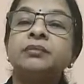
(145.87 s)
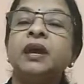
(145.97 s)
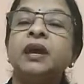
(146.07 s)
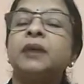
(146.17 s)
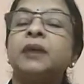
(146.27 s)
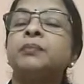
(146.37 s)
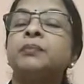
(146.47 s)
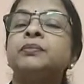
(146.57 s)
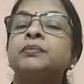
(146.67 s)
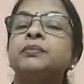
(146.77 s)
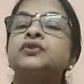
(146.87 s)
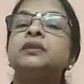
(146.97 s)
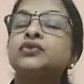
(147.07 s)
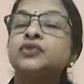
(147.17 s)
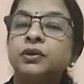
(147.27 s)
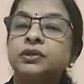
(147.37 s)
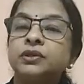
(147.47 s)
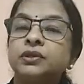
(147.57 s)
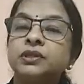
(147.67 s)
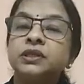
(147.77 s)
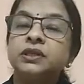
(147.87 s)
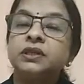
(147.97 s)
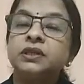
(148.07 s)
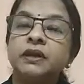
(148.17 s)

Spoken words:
to be the most important criteria